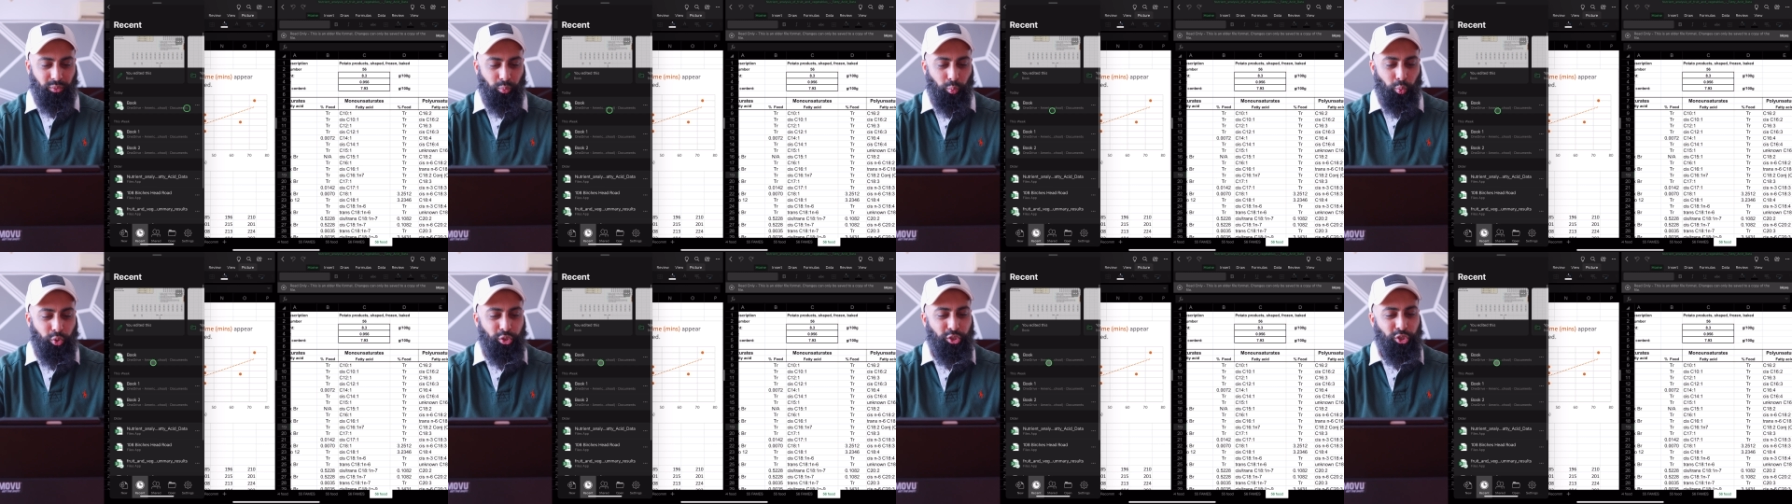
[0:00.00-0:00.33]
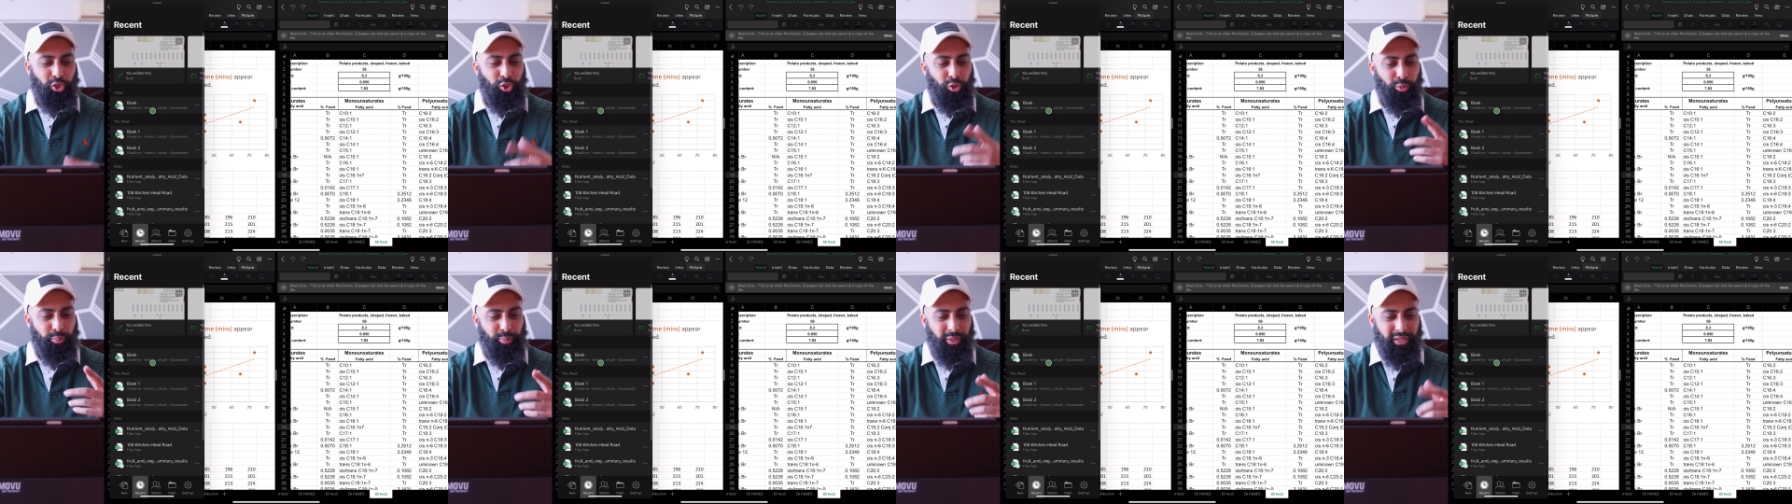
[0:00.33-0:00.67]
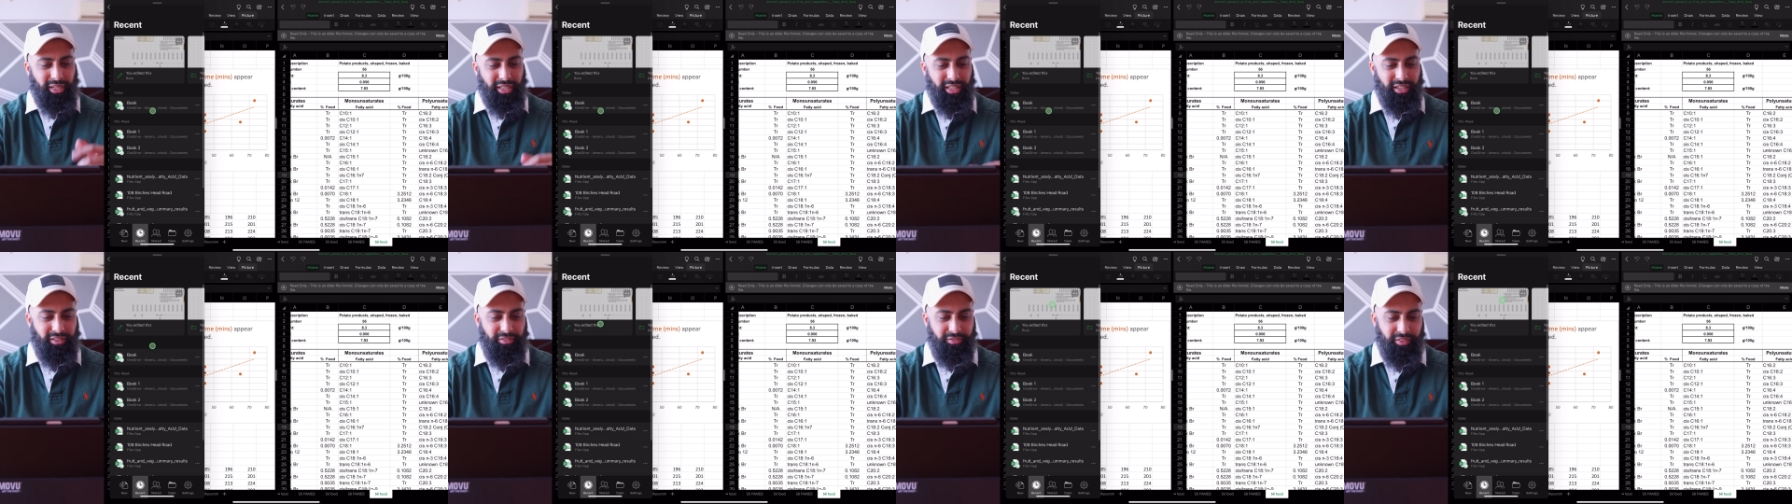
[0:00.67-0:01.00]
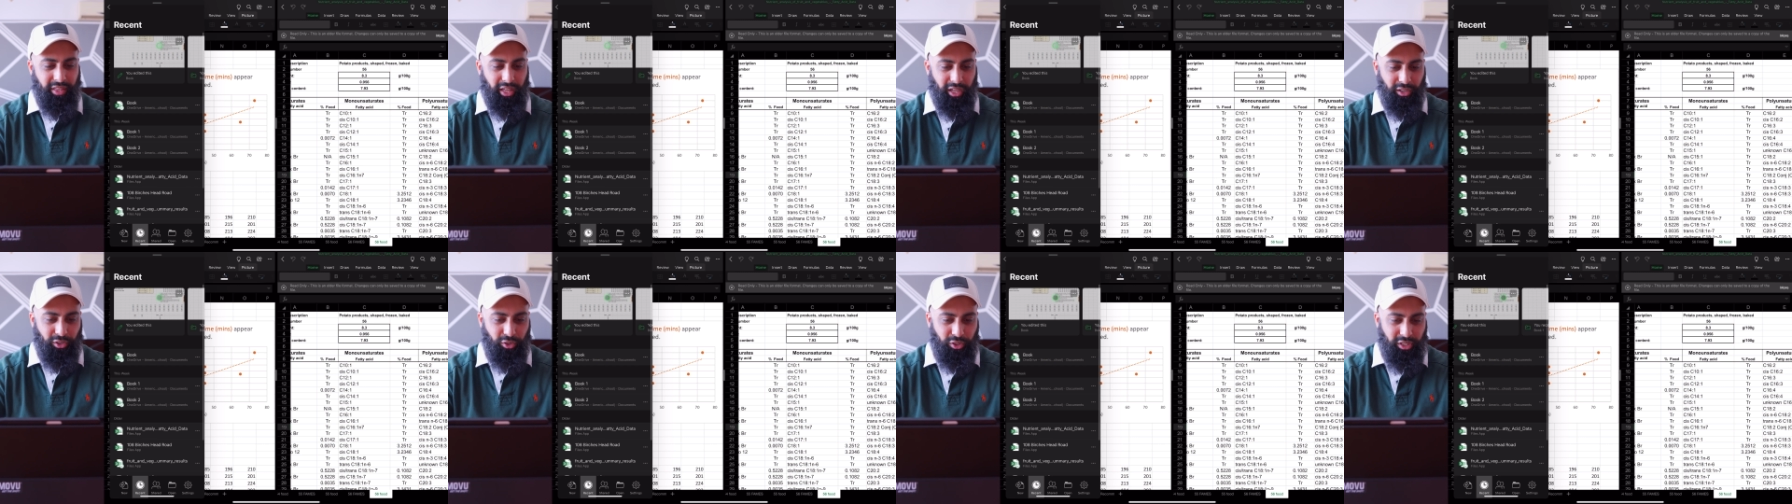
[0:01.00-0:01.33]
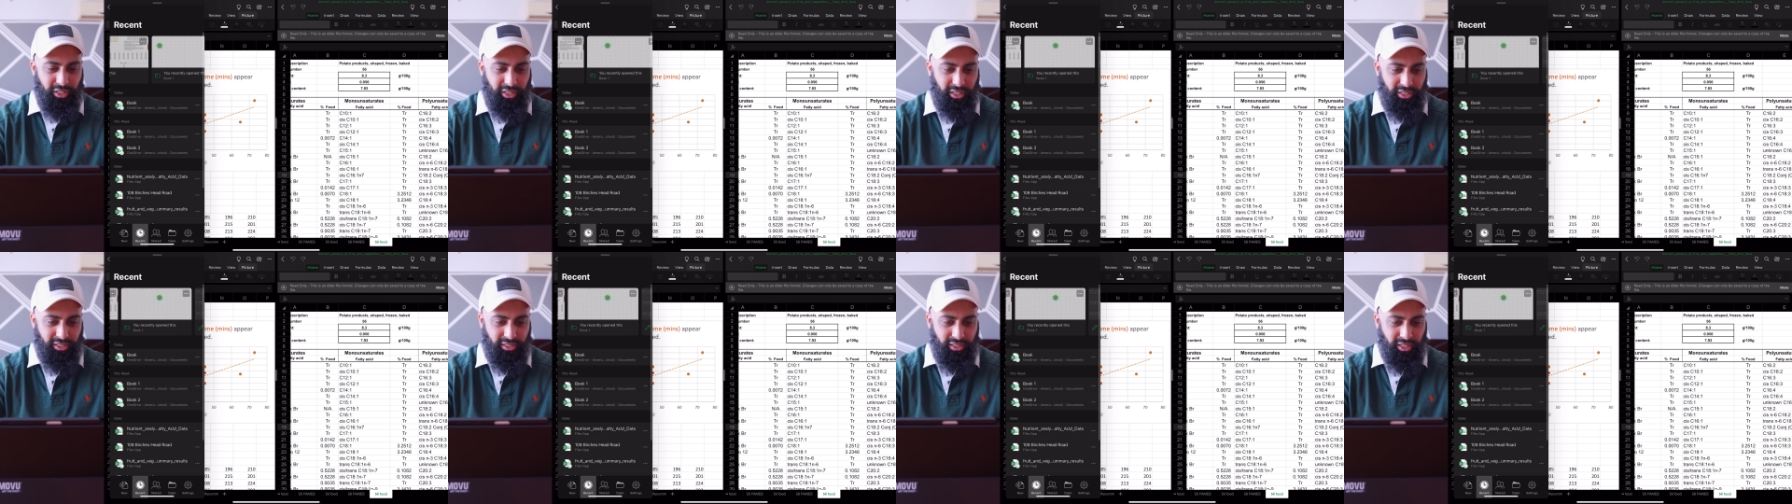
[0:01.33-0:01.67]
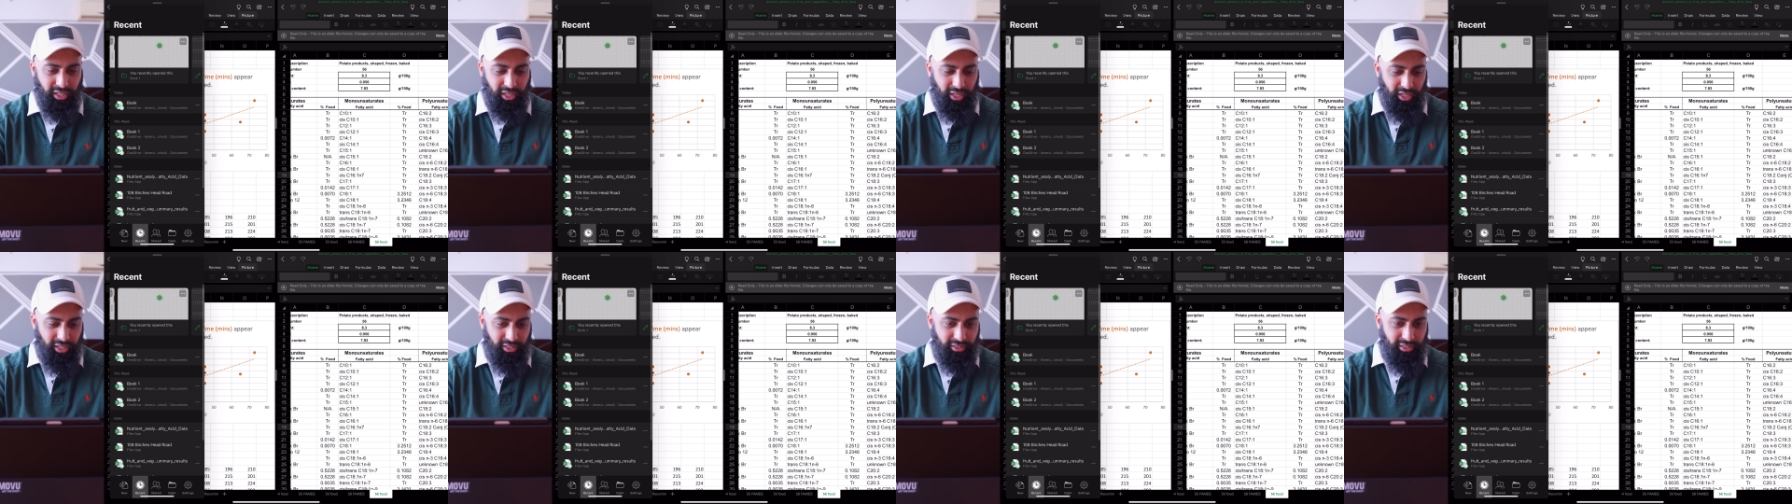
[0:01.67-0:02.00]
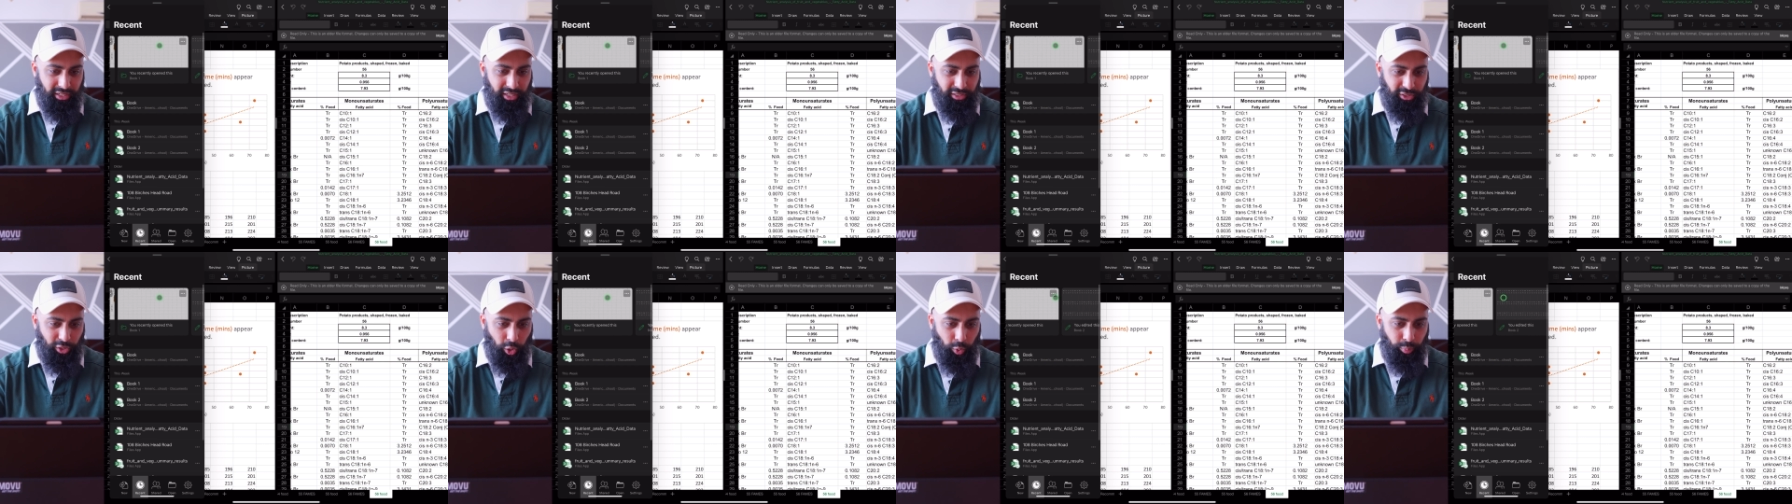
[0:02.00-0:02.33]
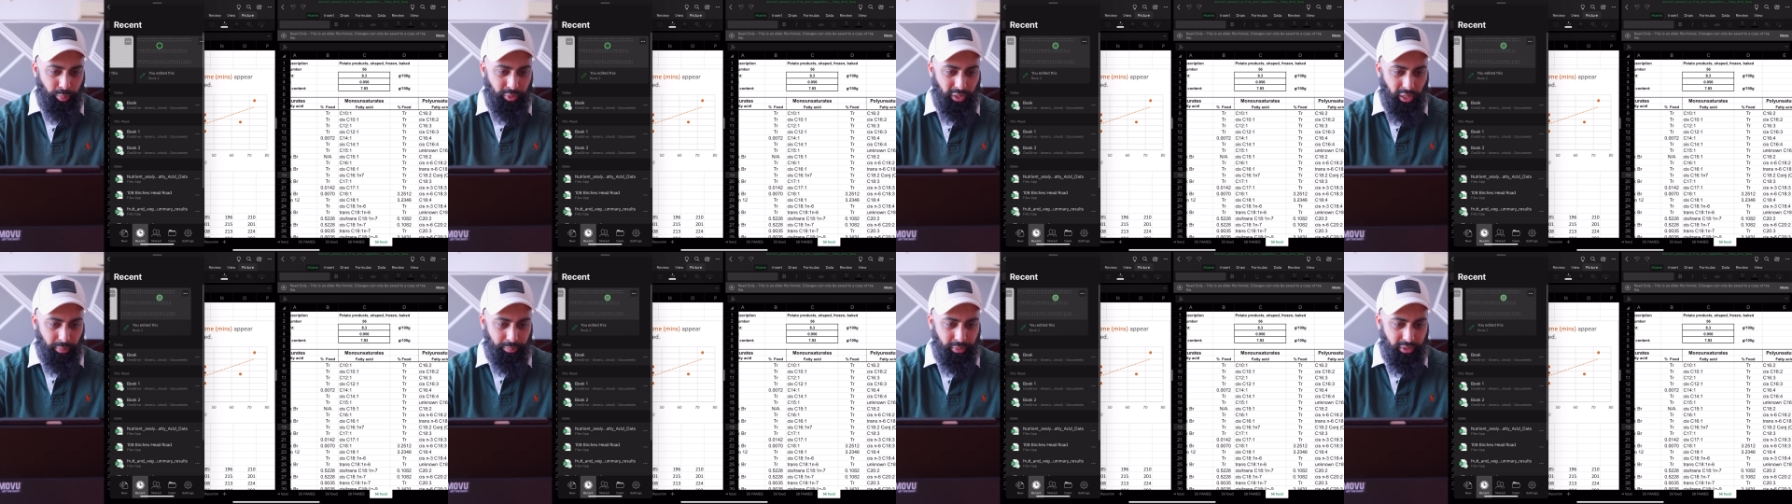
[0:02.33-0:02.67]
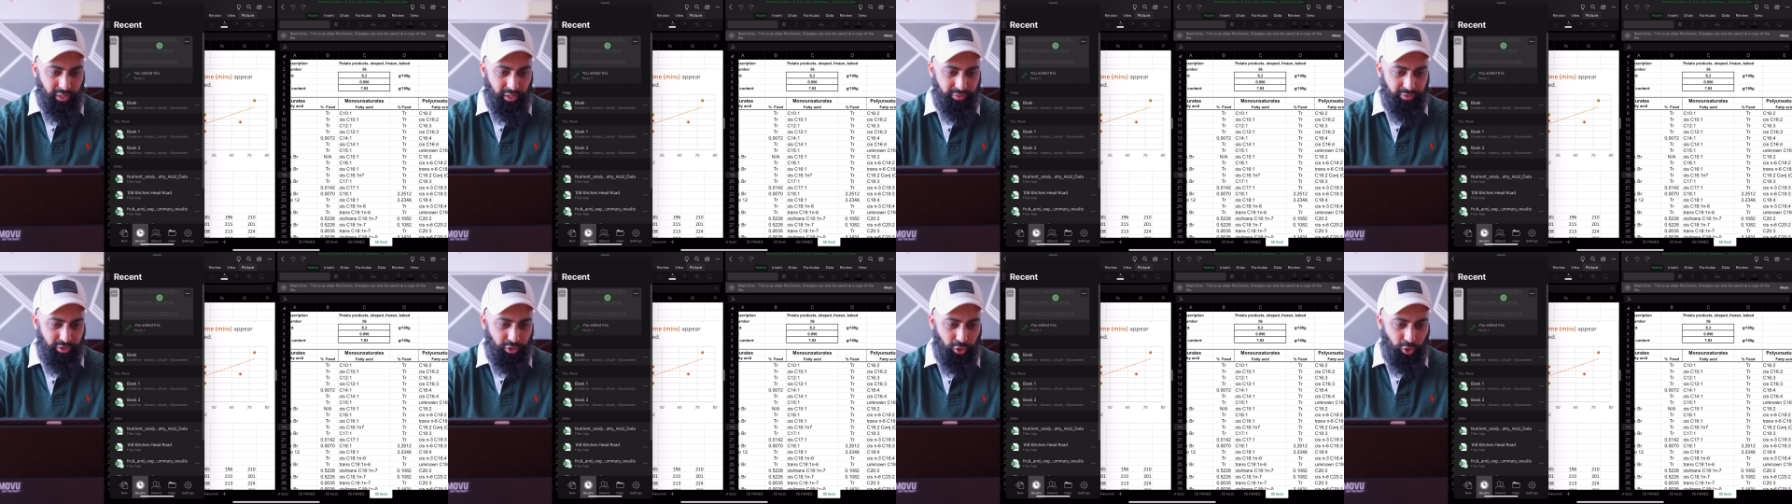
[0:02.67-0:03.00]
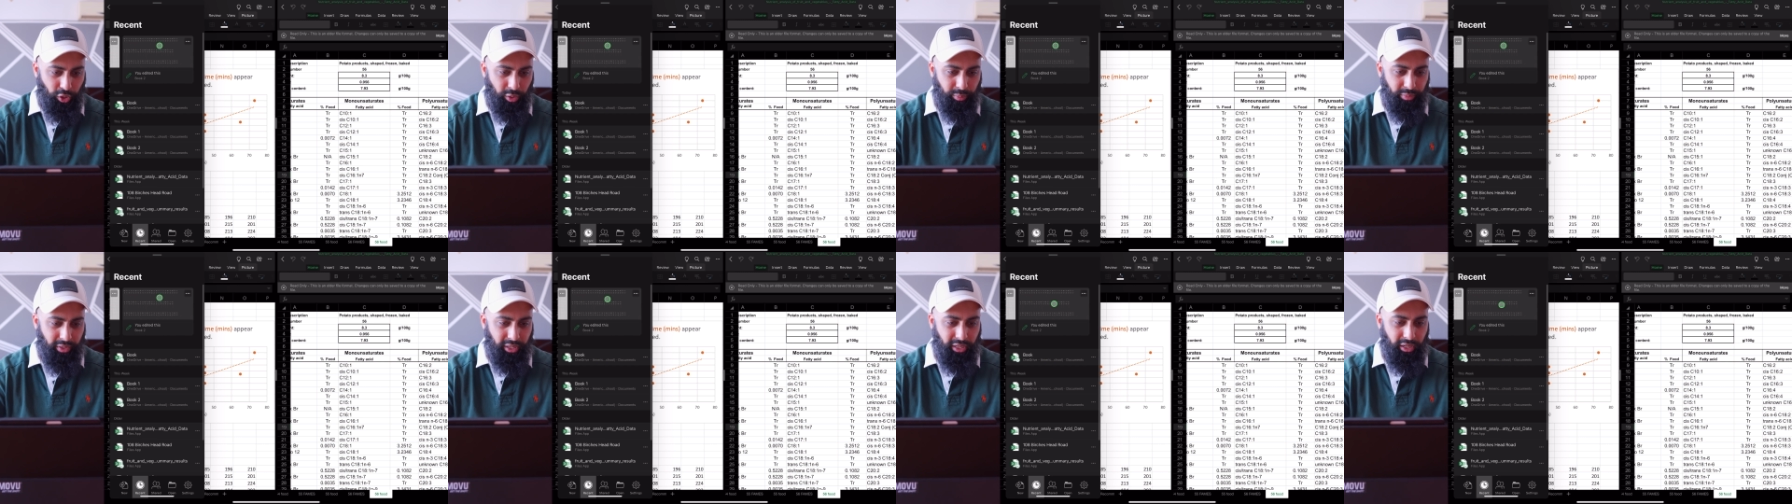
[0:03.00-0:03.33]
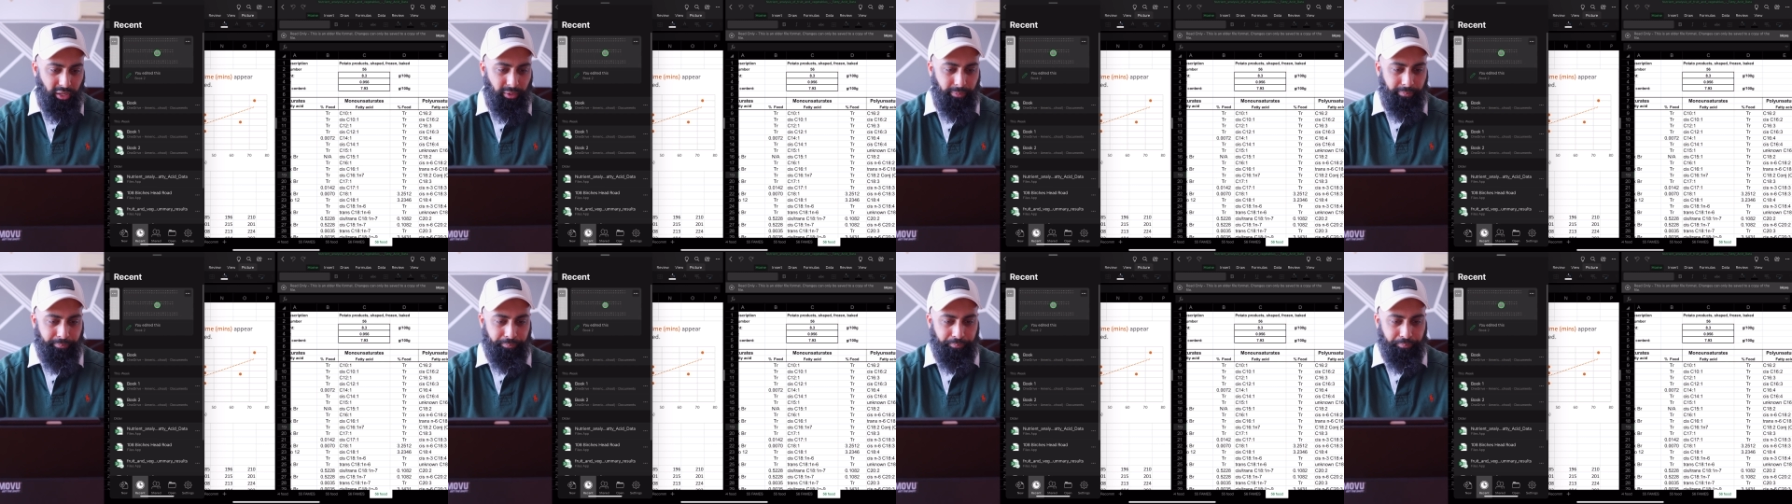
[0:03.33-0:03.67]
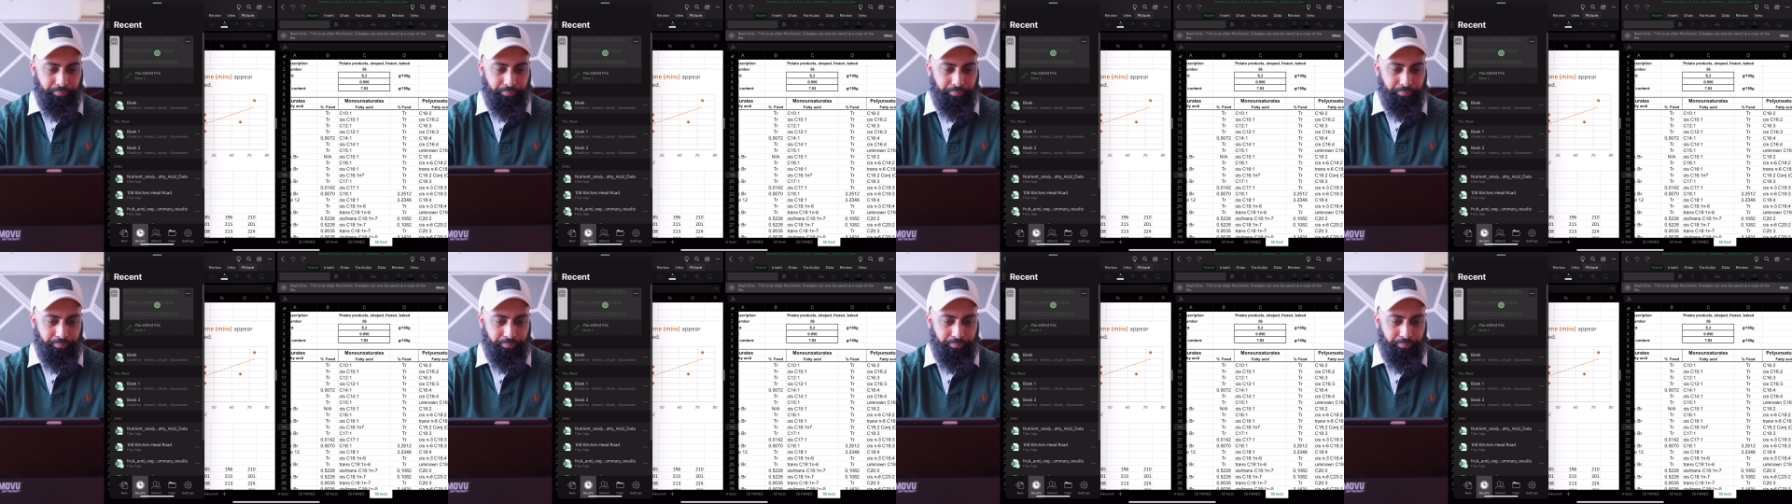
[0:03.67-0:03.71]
Would you believe that? Look at this. So let's open up another document here.